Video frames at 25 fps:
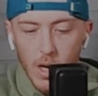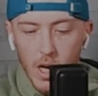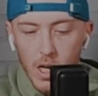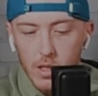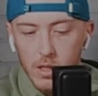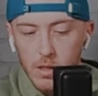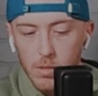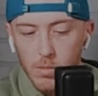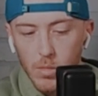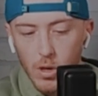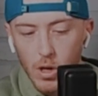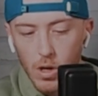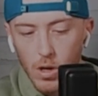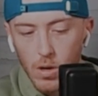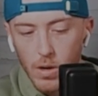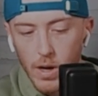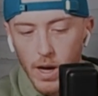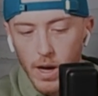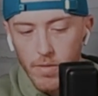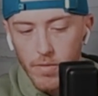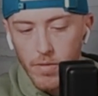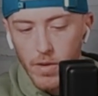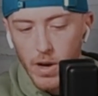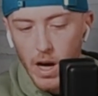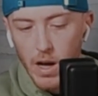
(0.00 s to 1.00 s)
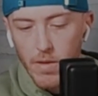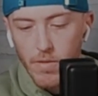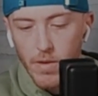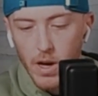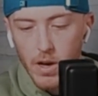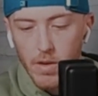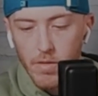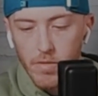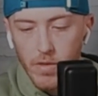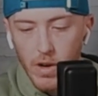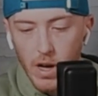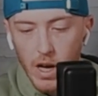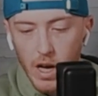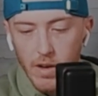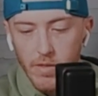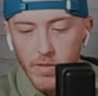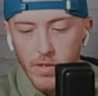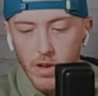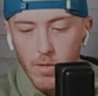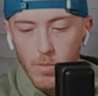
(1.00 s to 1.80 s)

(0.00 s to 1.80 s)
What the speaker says: Montembeault at 5-on-5,